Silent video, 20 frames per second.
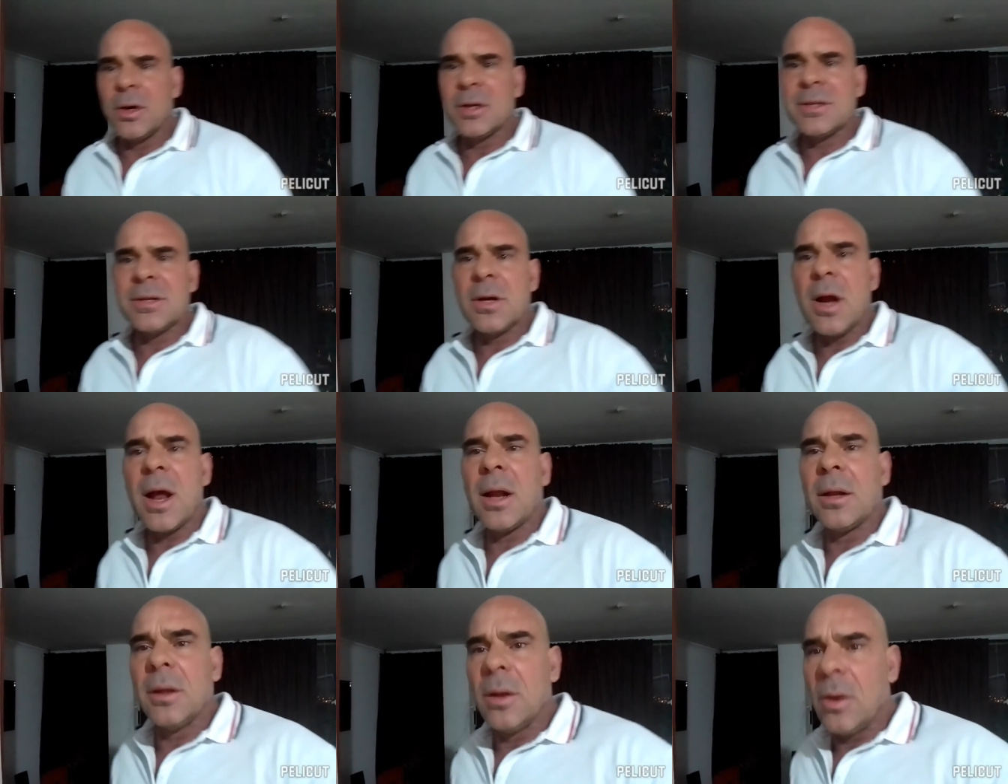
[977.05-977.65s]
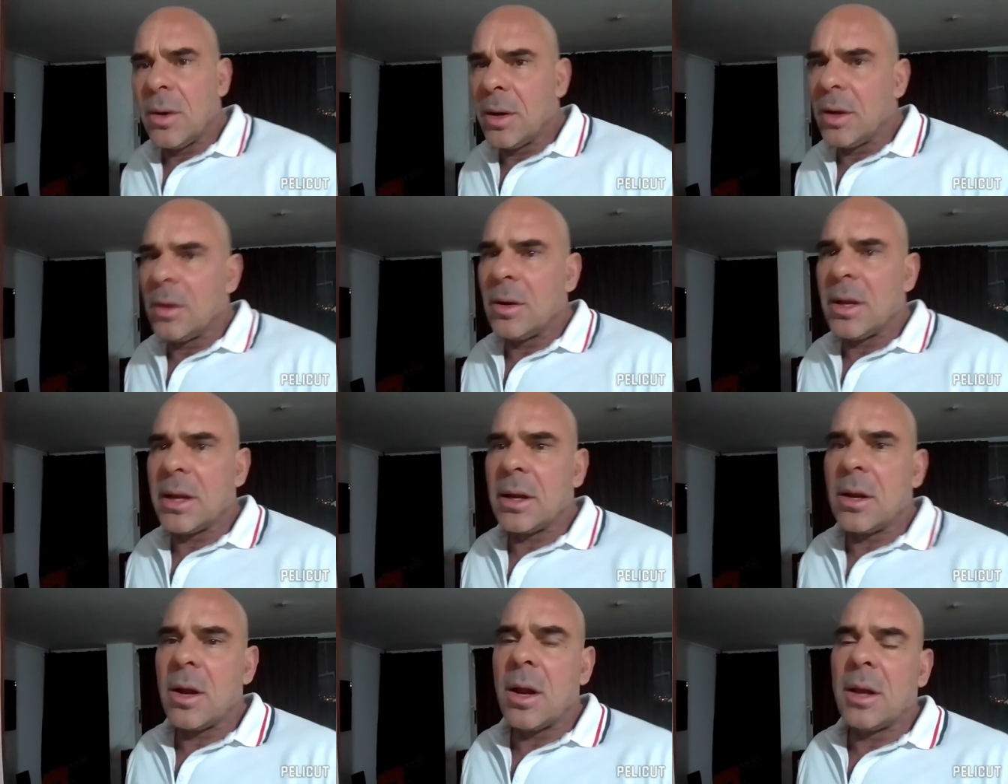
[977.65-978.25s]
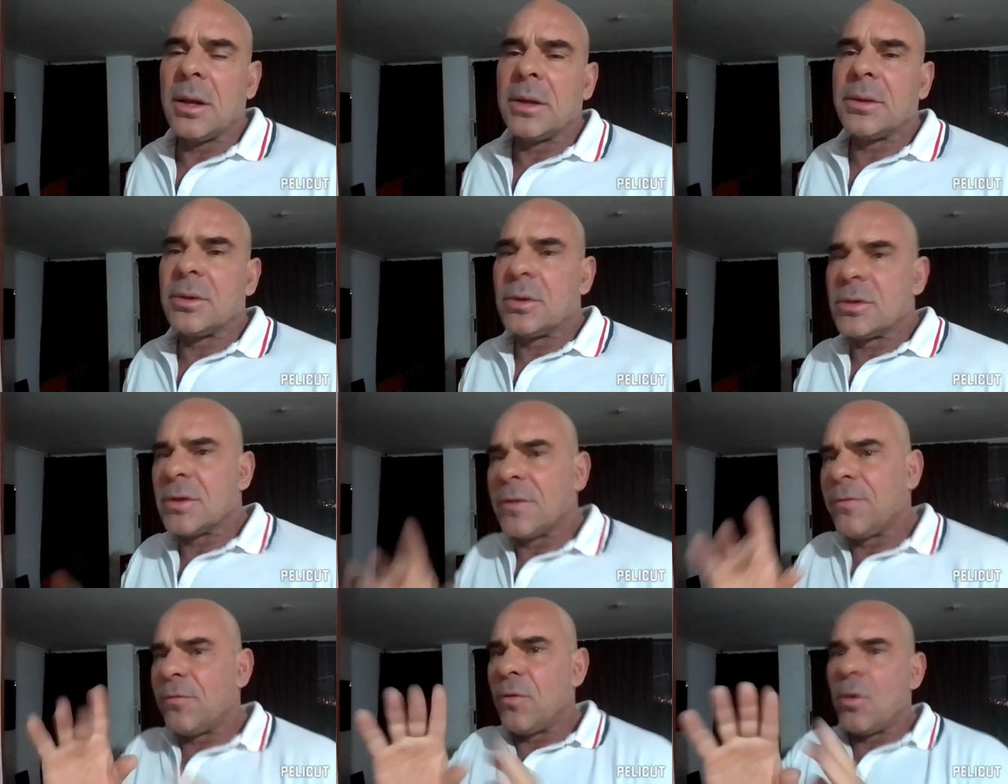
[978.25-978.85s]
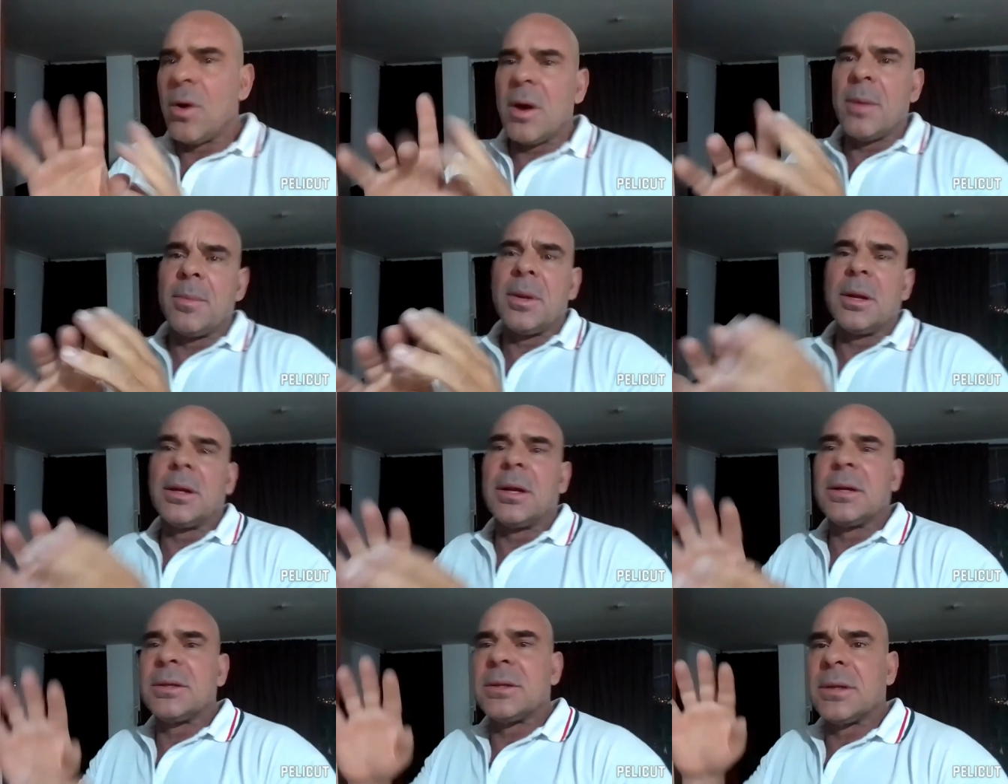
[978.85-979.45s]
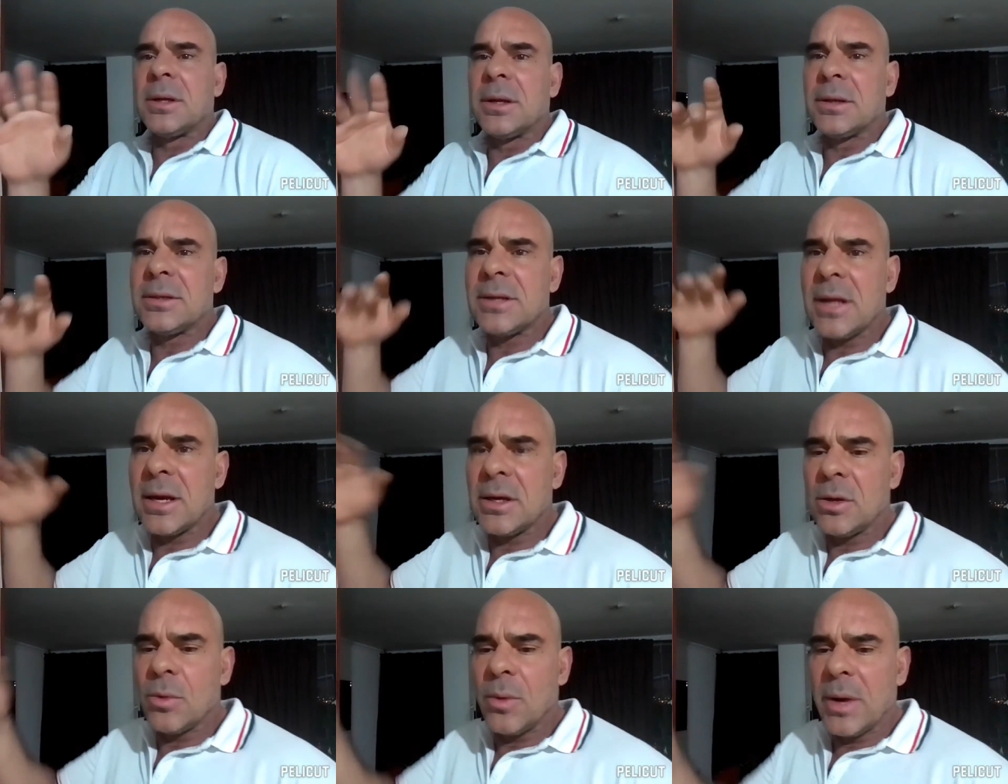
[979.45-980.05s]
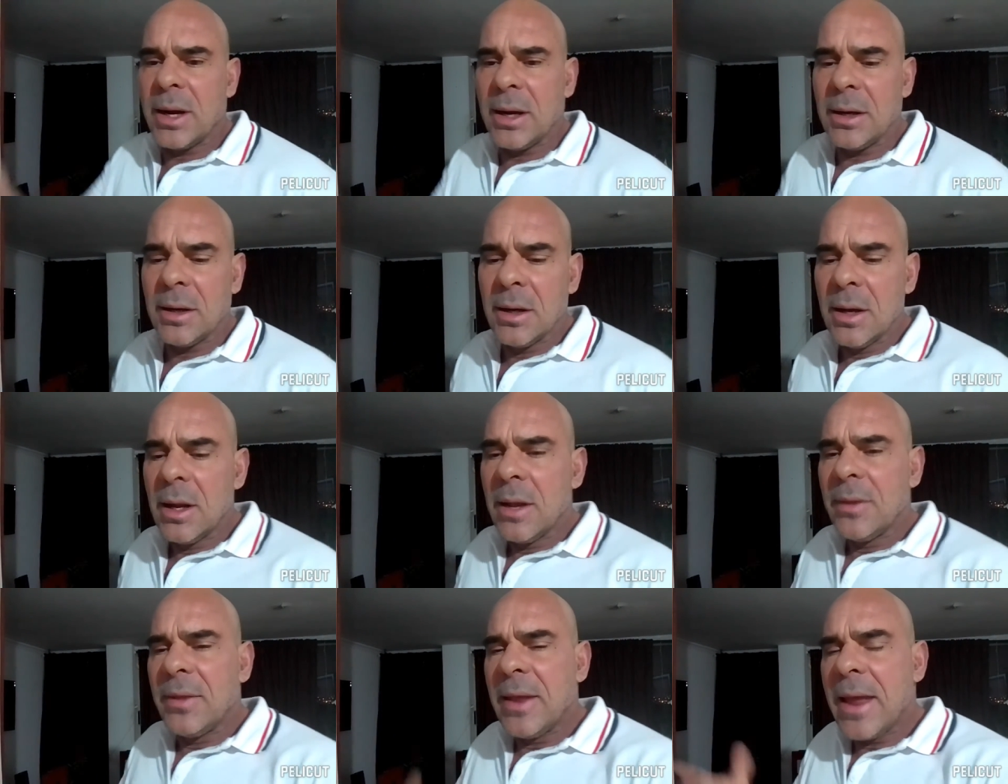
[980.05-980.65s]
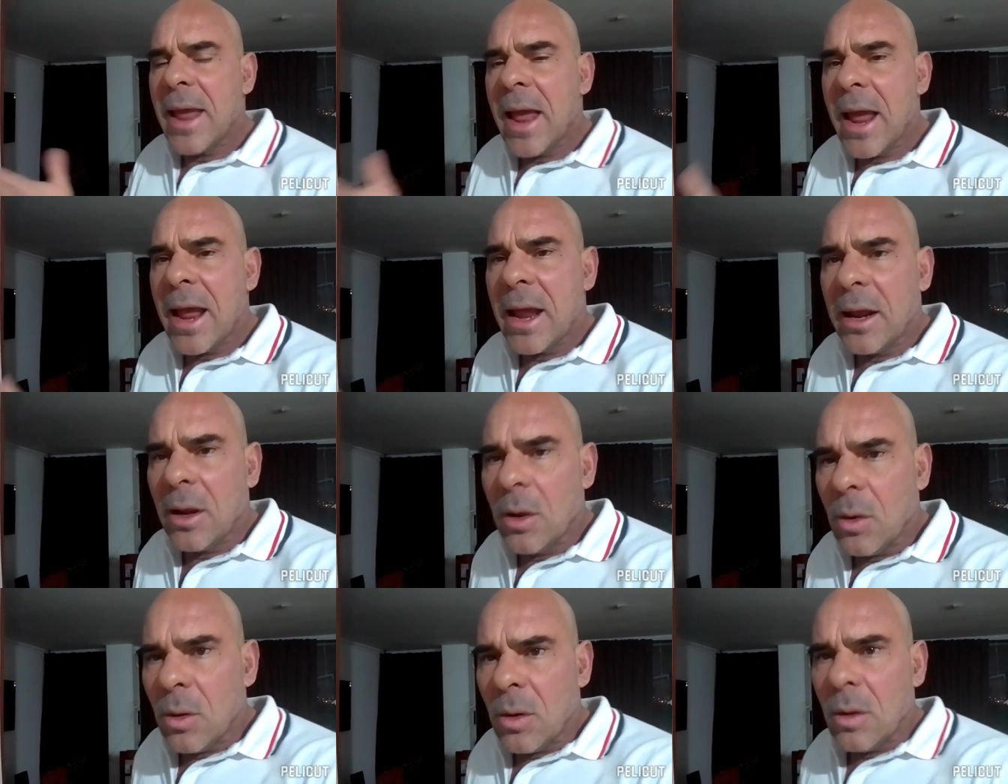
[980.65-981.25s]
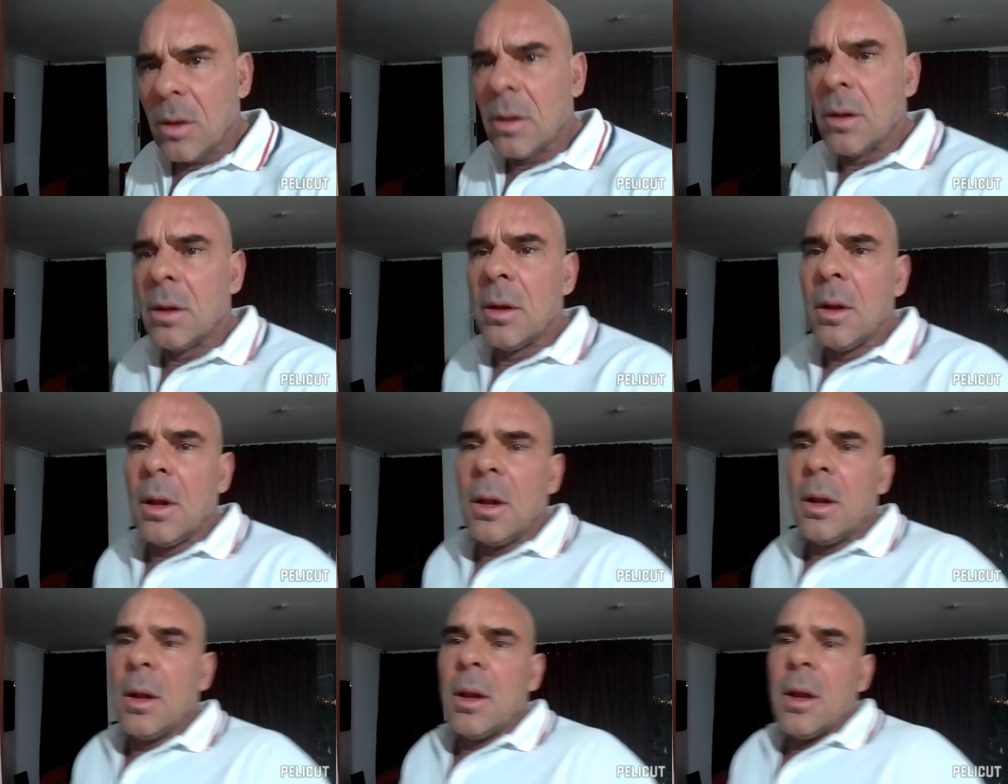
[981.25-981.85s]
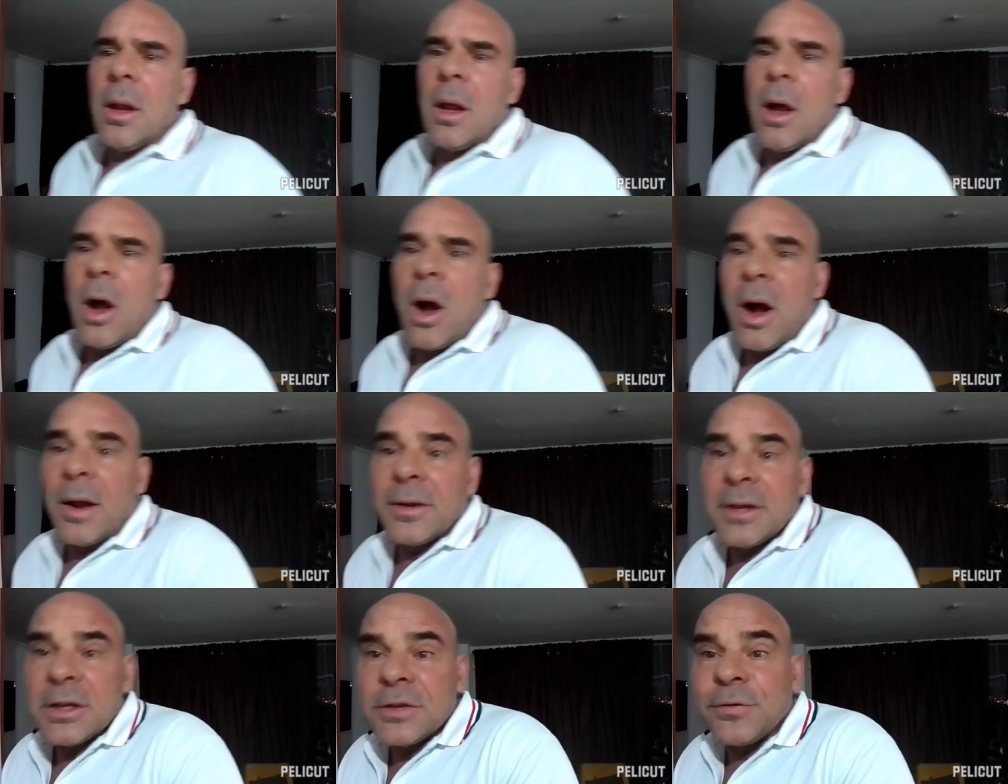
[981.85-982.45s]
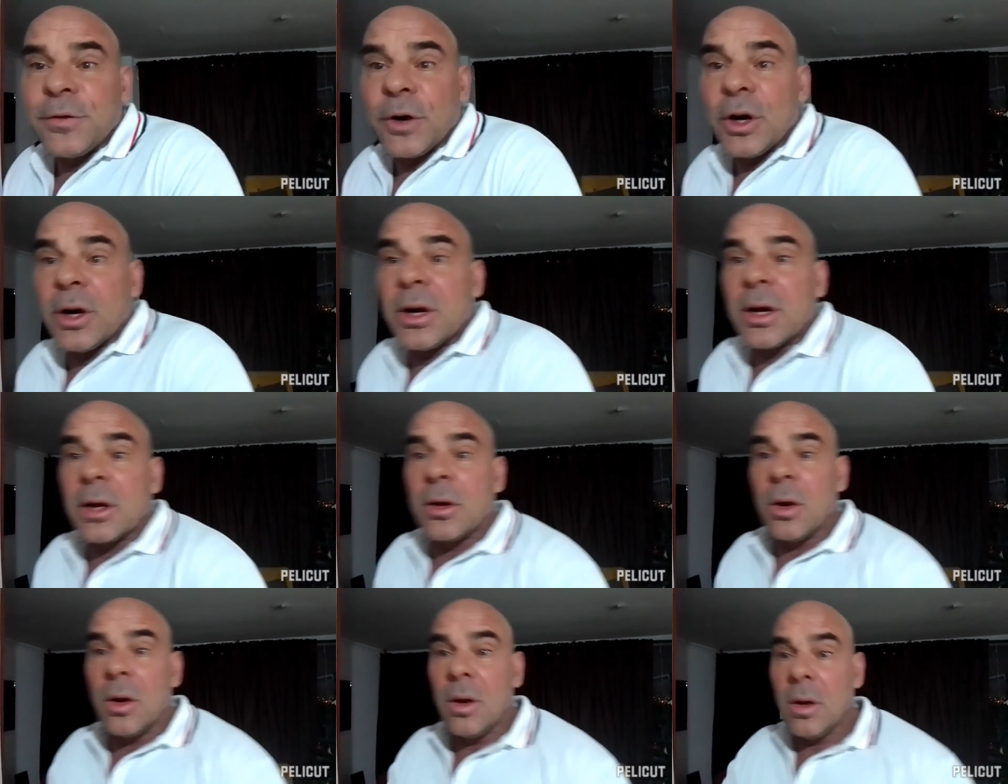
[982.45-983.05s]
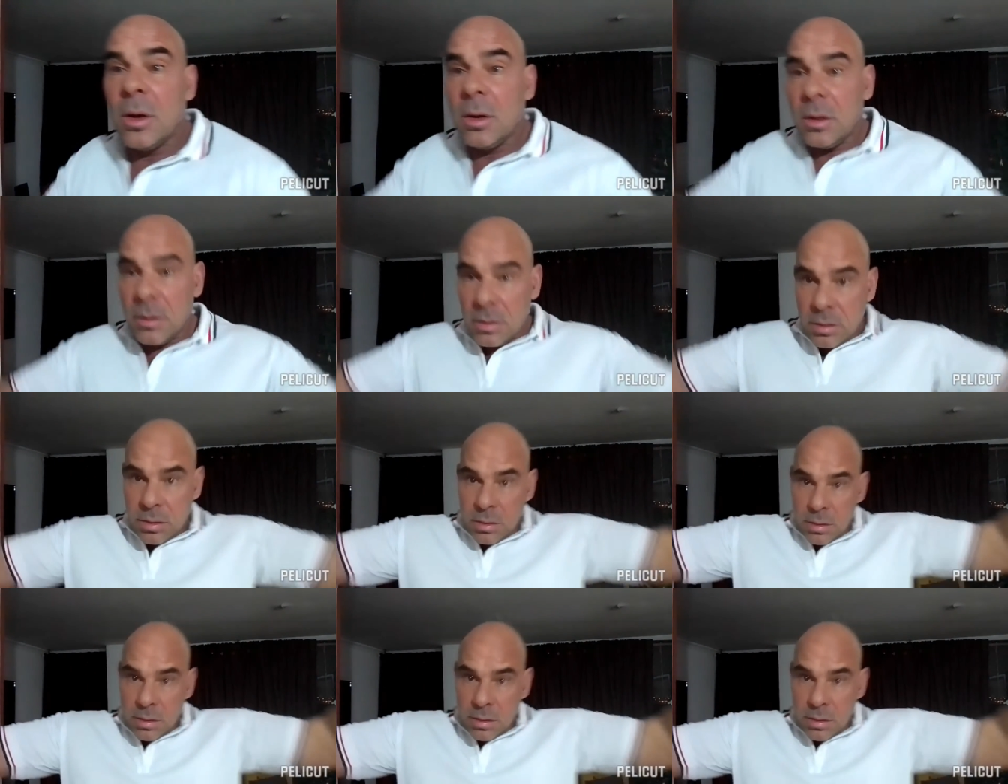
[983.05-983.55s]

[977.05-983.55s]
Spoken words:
It's not loyal, I call it. There's a formula to attenuate the angle. On this vertical,